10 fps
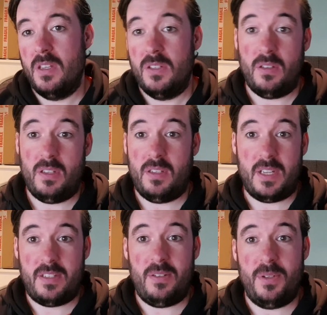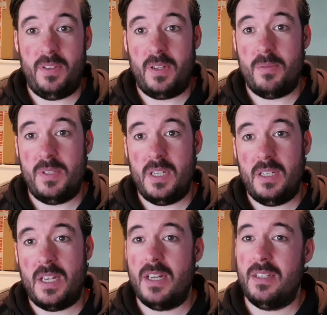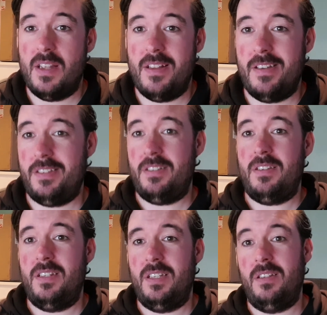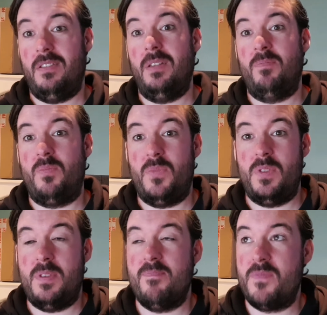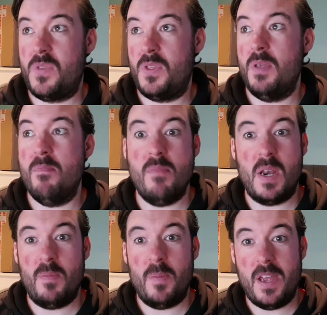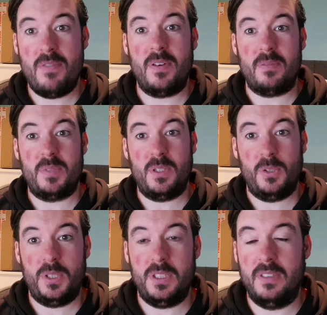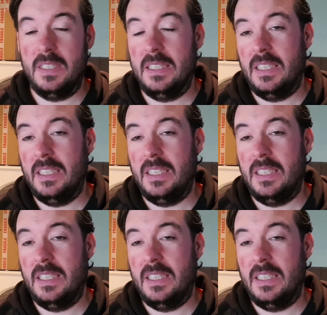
So that's the only thing I would say, and it isn't the minimum effort solution.